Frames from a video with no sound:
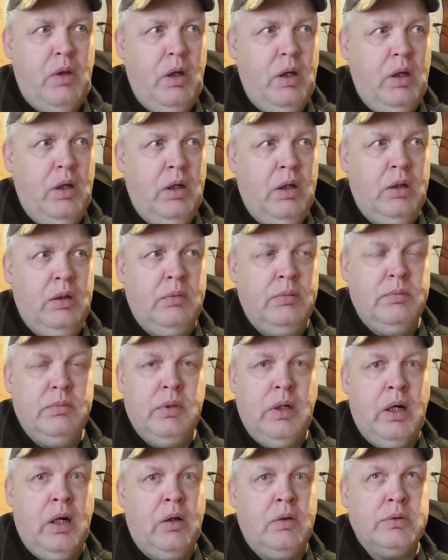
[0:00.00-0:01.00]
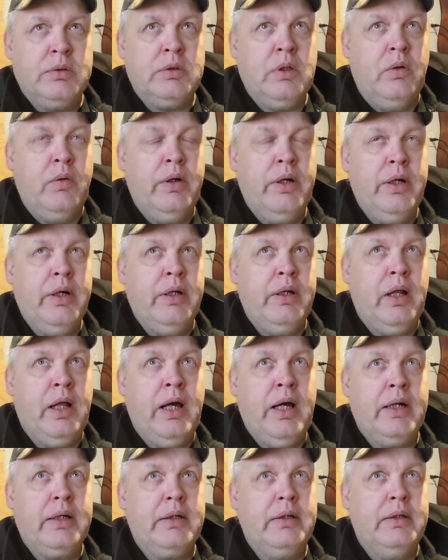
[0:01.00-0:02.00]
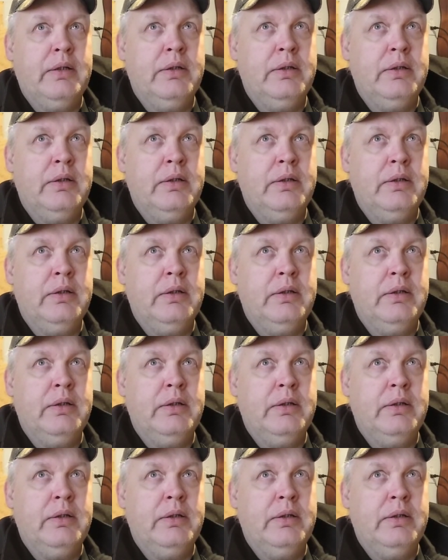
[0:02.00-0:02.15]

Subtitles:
I also had like